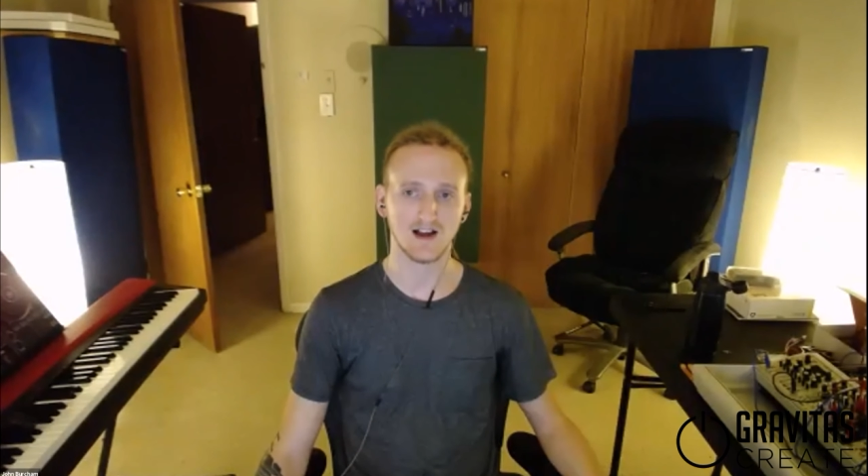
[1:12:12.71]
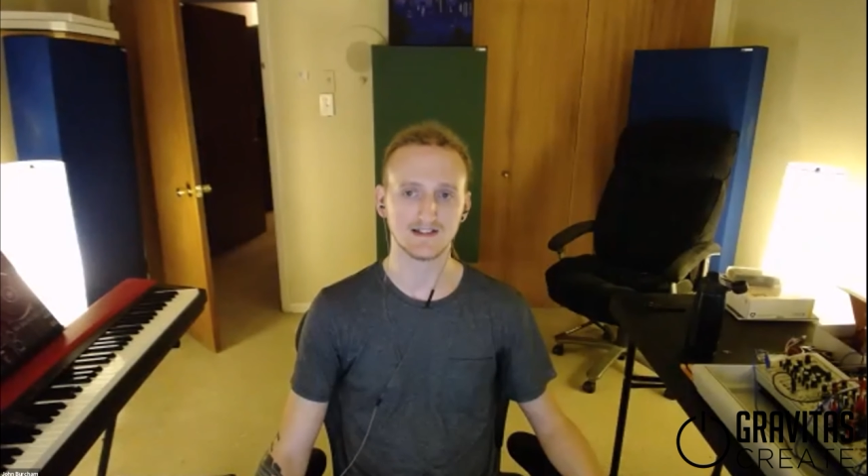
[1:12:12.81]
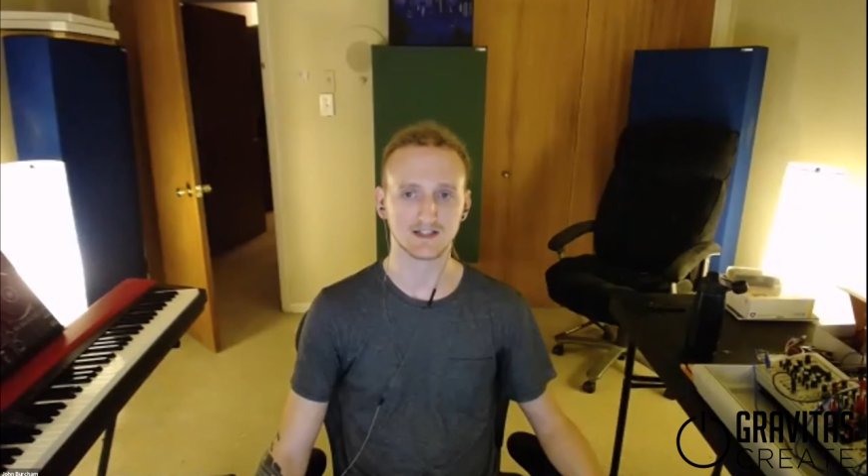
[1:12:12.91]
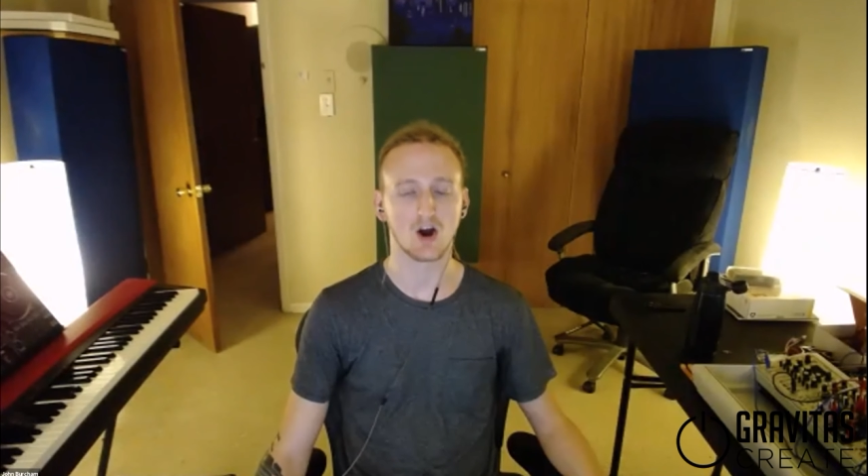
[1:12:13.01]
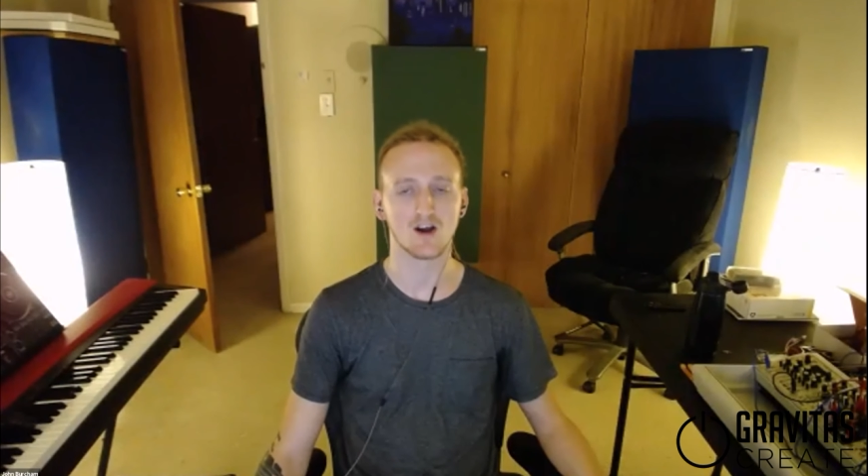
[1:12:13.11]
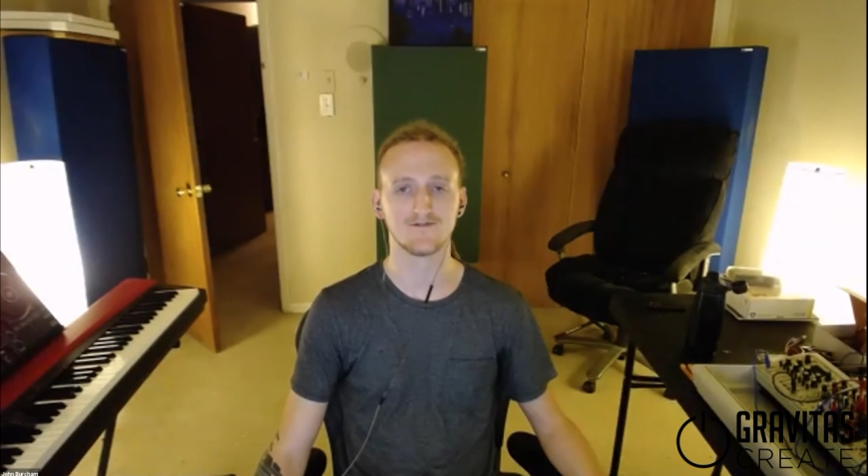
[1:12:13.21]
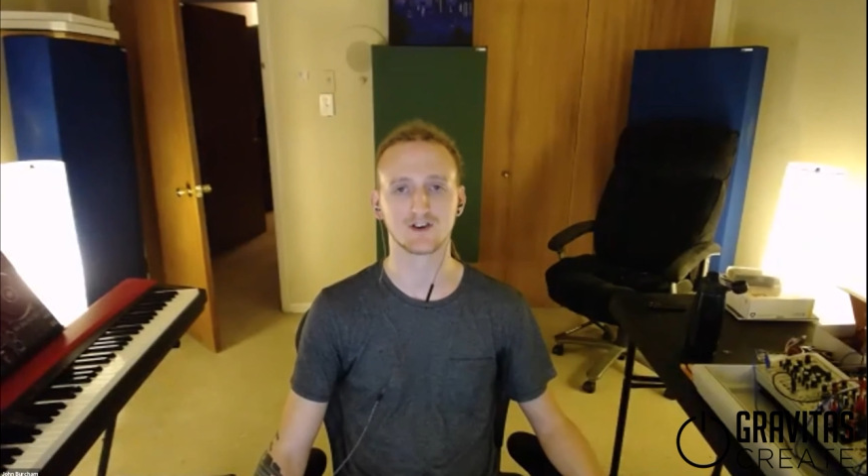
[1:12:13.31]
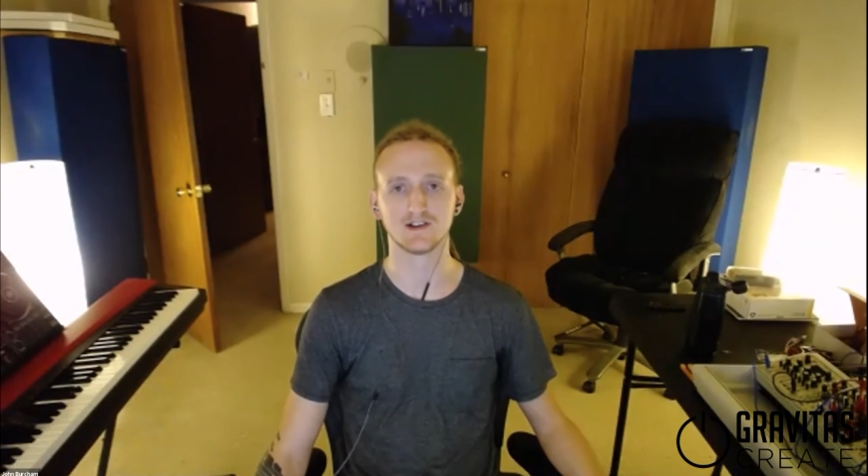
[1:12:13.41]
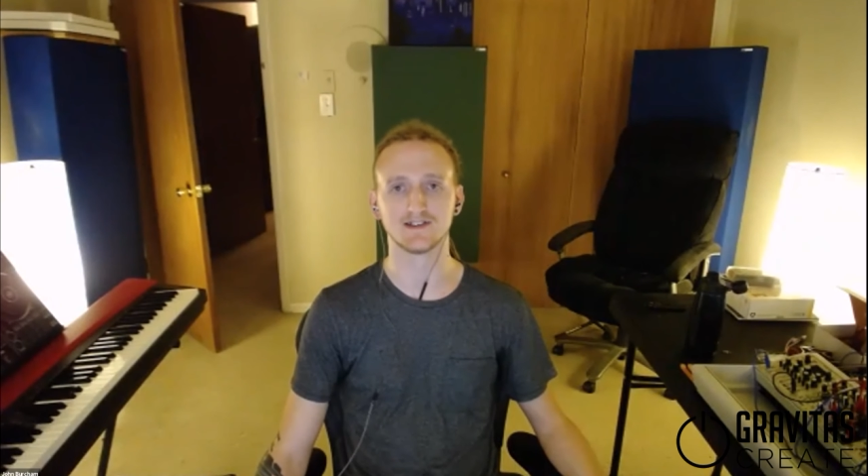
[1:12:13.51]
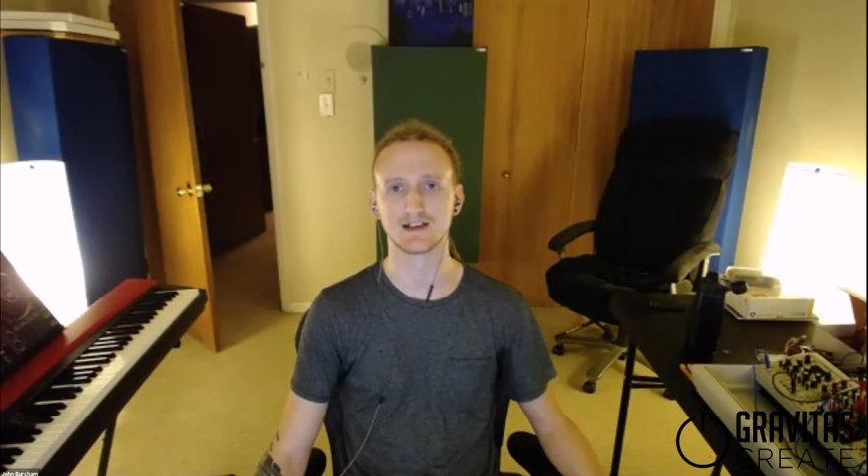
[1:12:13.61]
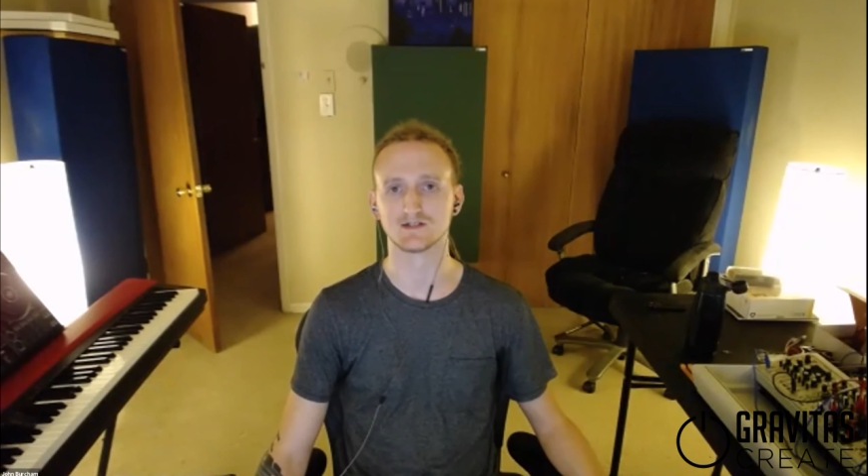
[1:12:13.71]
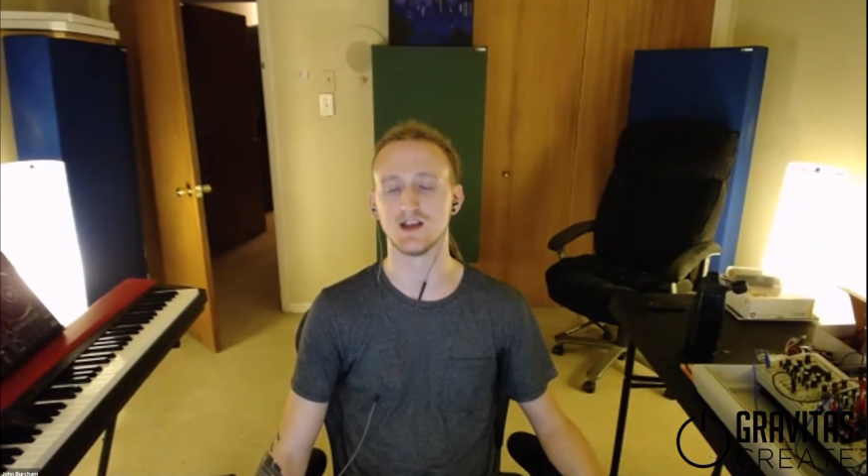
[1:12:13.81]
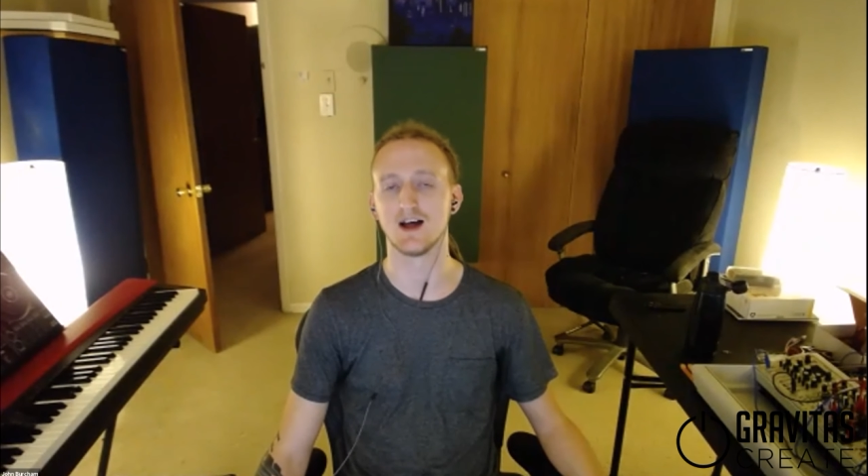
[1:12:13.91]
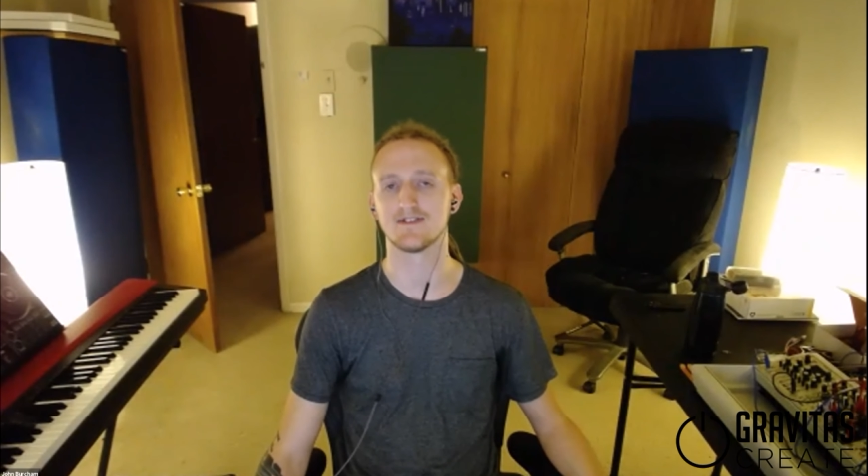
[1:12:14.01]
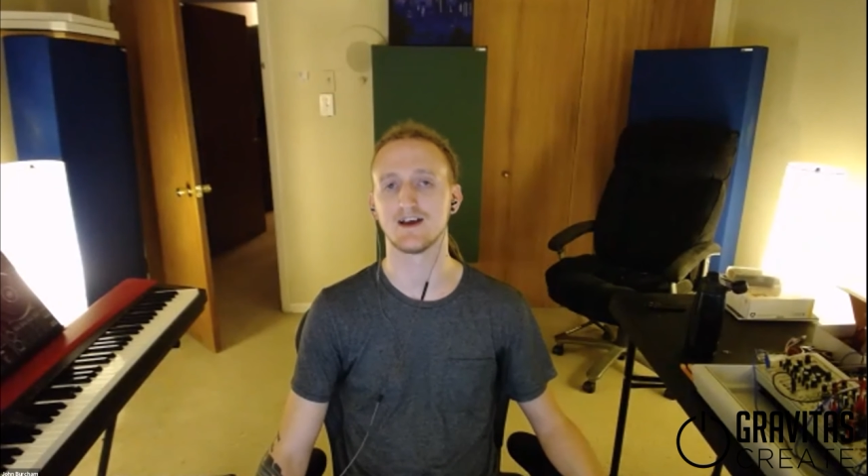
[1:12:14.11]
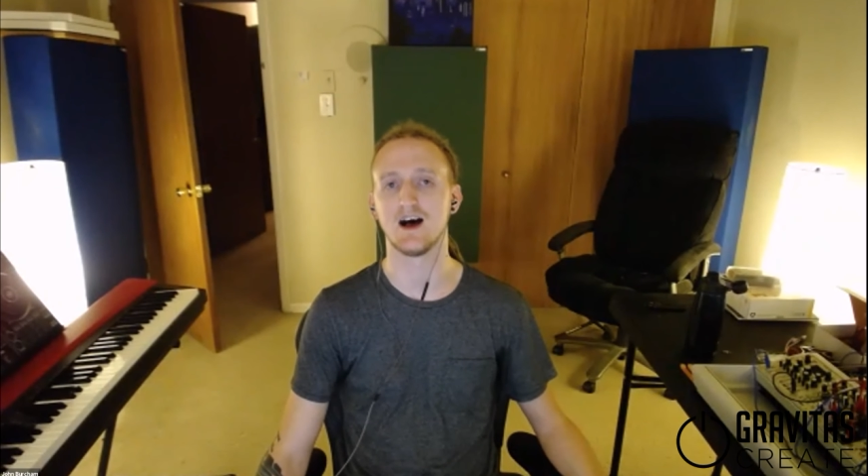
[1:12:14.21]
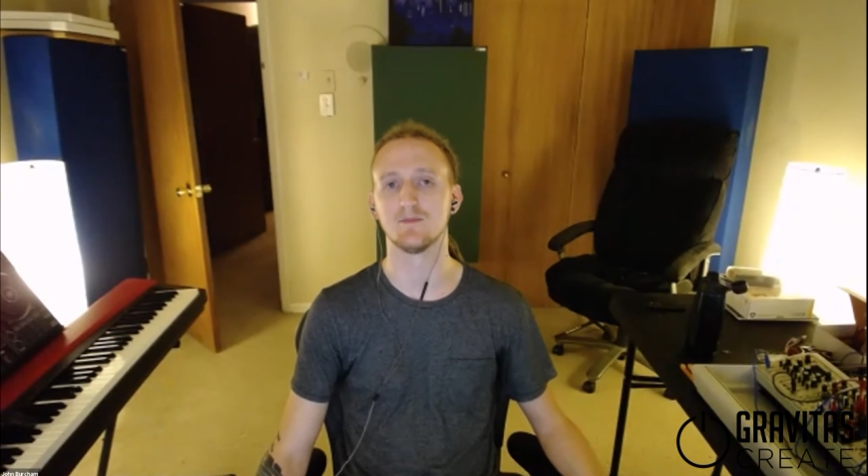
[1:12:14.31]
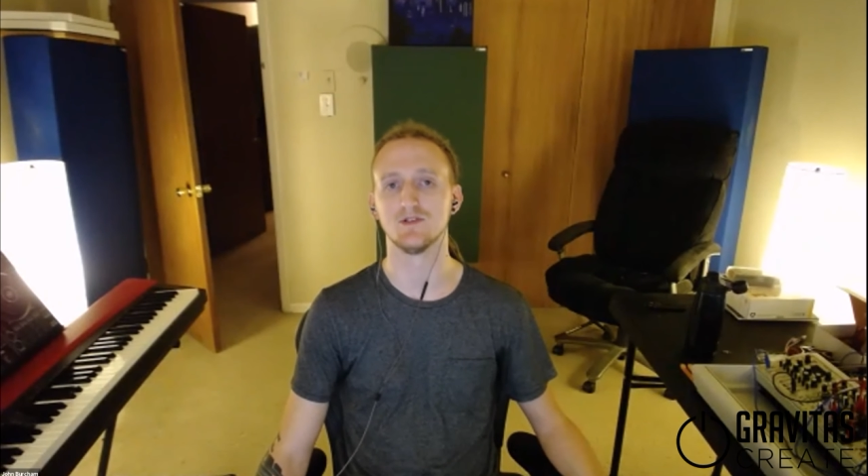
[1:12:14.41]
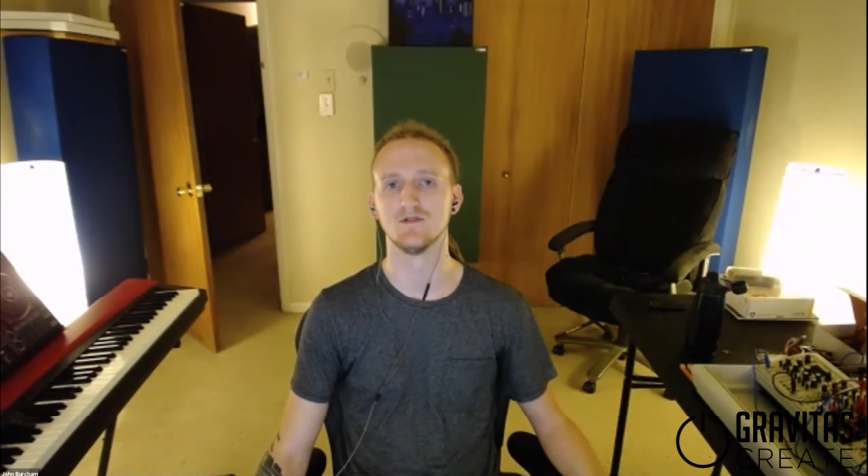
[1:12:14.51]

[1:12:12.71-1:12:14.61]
it's hard for good things not to happen.